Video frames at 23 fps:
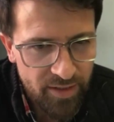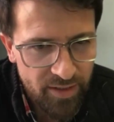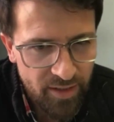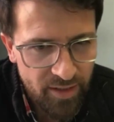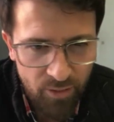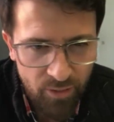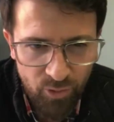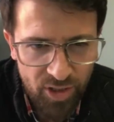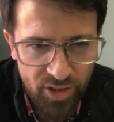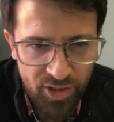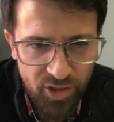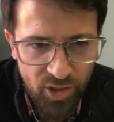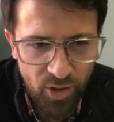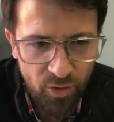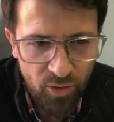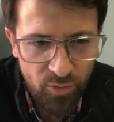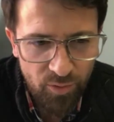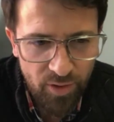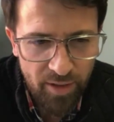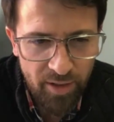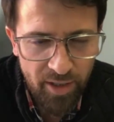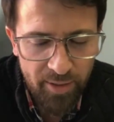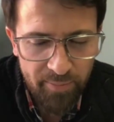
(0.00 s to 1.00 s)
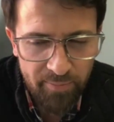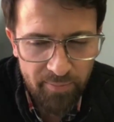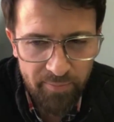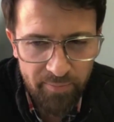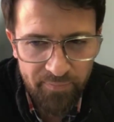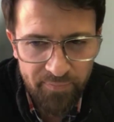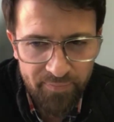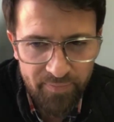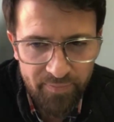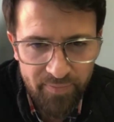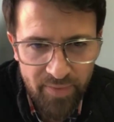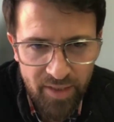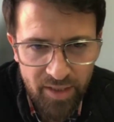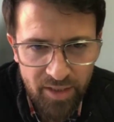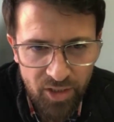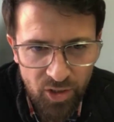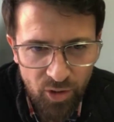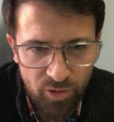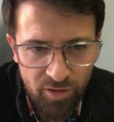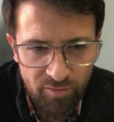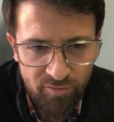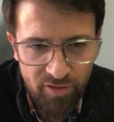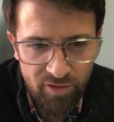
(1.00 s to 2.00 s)
I really don't.
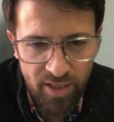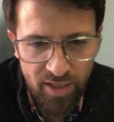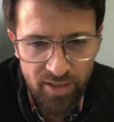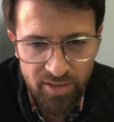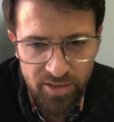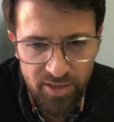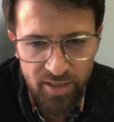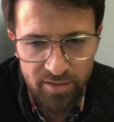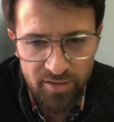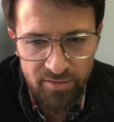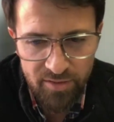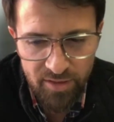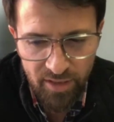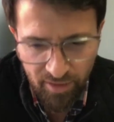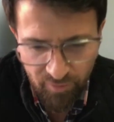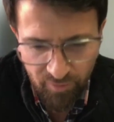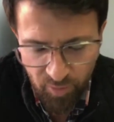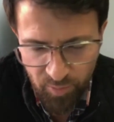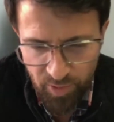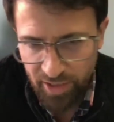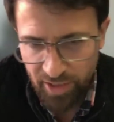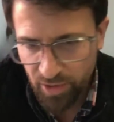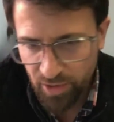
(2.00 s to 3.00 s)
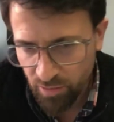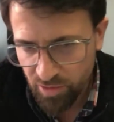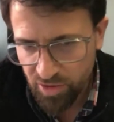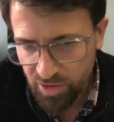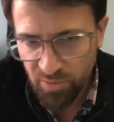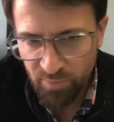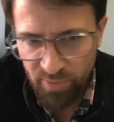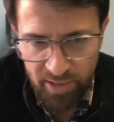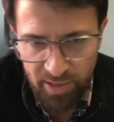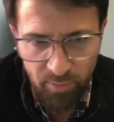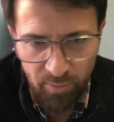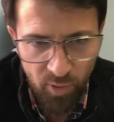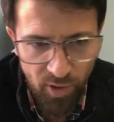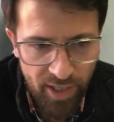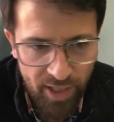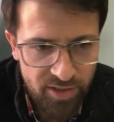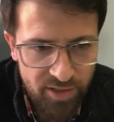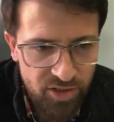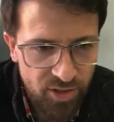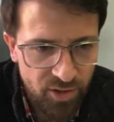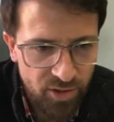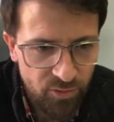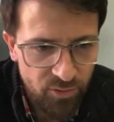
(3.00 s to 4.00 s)
You've got everybody knows the big
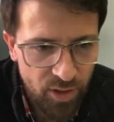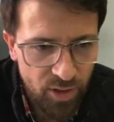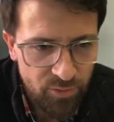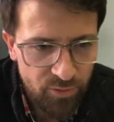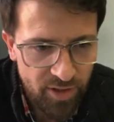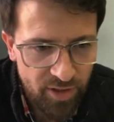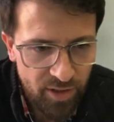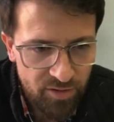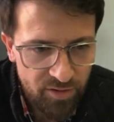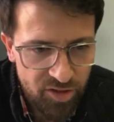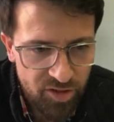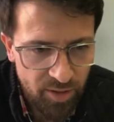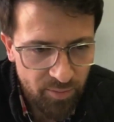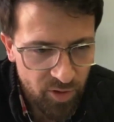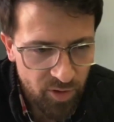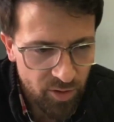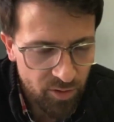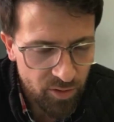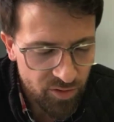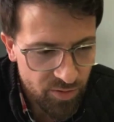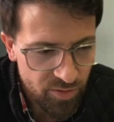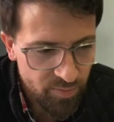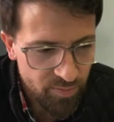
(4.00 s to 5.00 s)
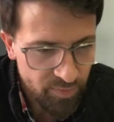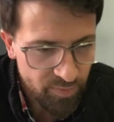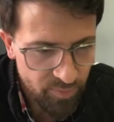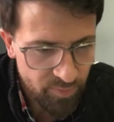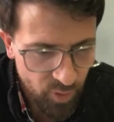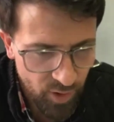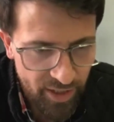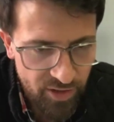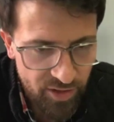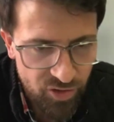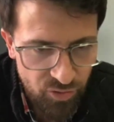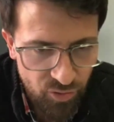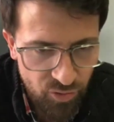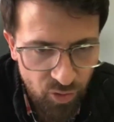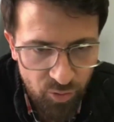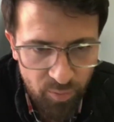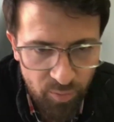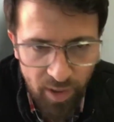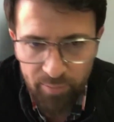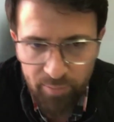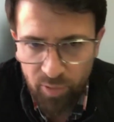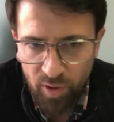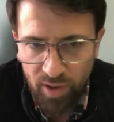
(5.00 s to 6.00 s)
brands that are out there. Some of those brands are
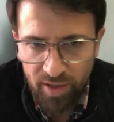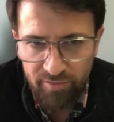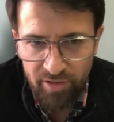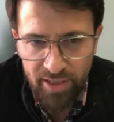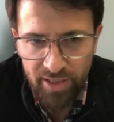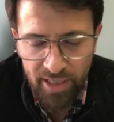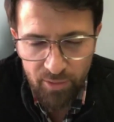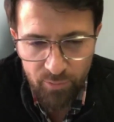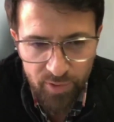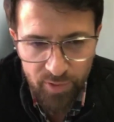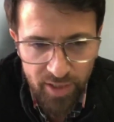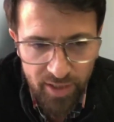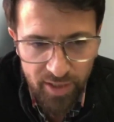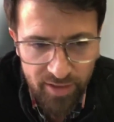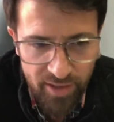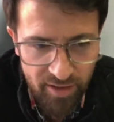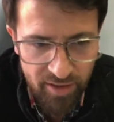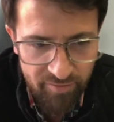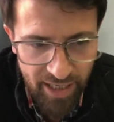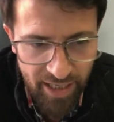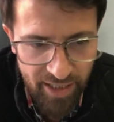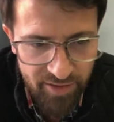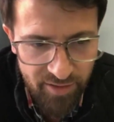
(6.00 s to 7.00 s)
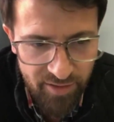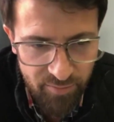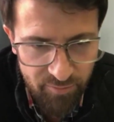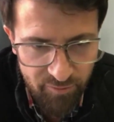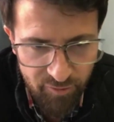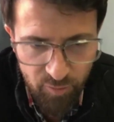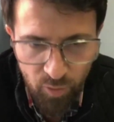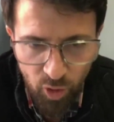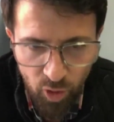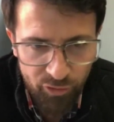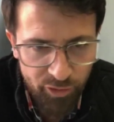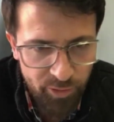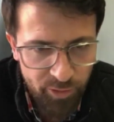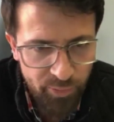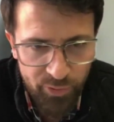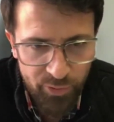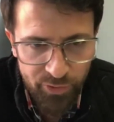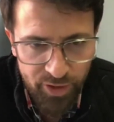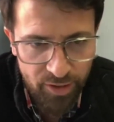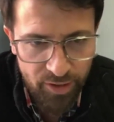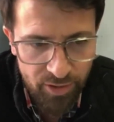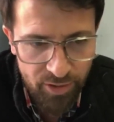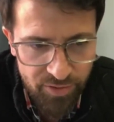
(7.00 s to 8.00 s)
owned by private equity that have had them for
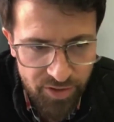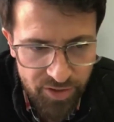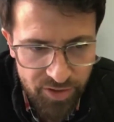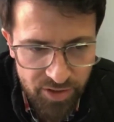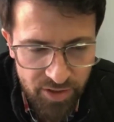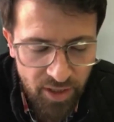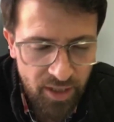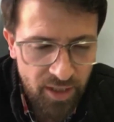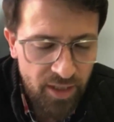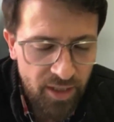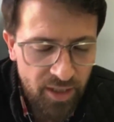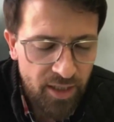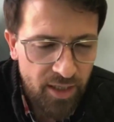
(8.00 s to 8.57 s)
multiple years.